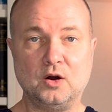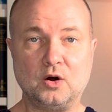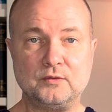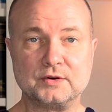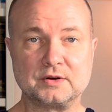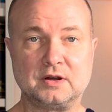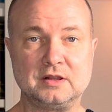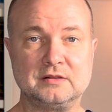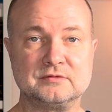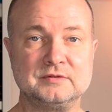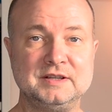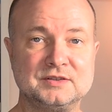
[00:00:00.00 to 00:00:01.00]

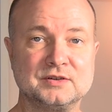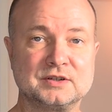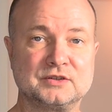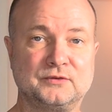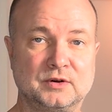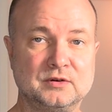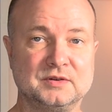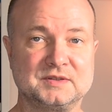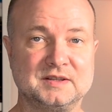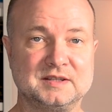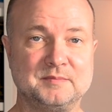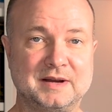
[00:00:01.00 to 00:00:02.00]
Overall, research
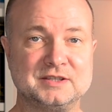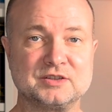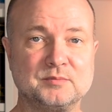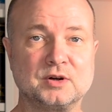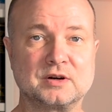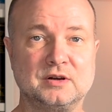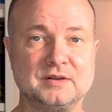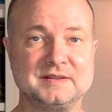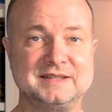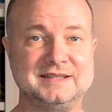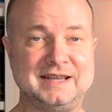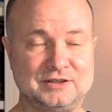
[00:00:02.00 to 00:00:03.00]
focuses much more
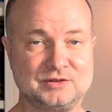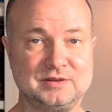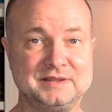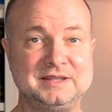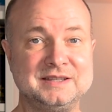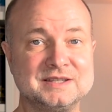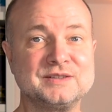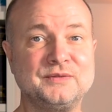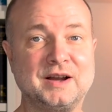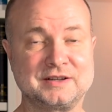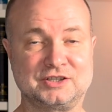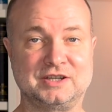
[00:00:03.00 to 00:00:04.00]
on sexual
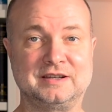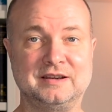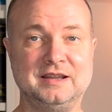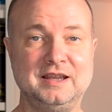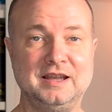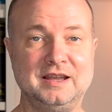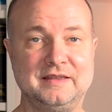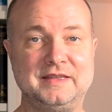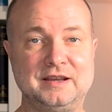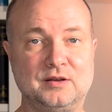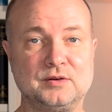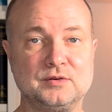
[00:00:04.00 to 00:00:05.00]
dysfunction
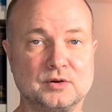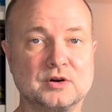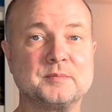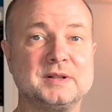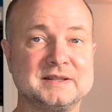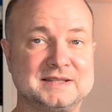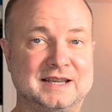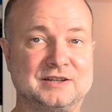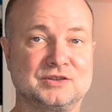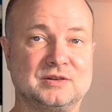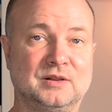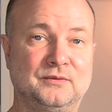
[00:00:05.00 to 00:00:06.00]
than on normal
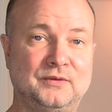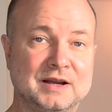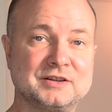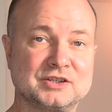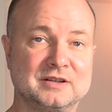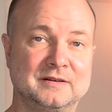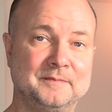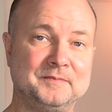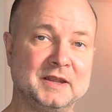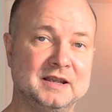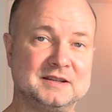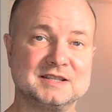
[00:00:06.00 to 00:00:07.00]
sexual function,
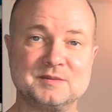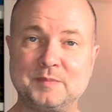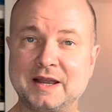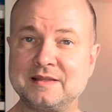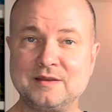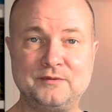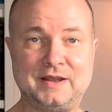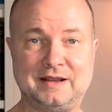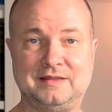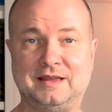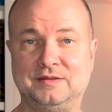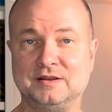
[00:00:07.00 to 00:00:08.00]
despite the
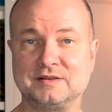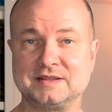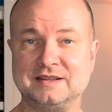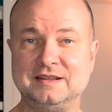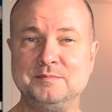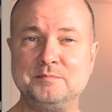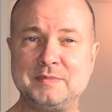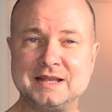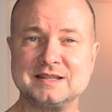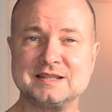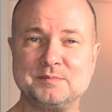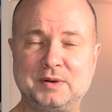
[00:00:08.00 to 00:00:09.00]
fact that there is an
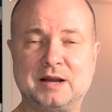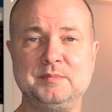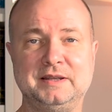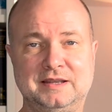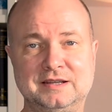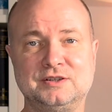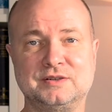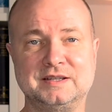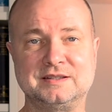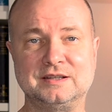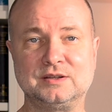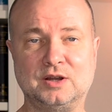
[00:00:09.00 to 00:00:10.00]
immense public
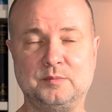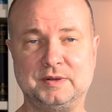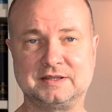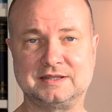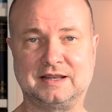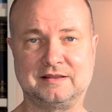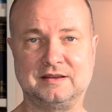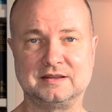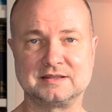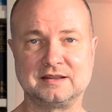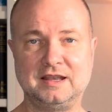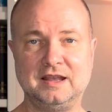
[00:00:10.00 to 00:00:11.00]
interest in topics like
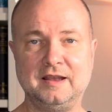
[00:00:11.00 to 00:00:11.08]
this.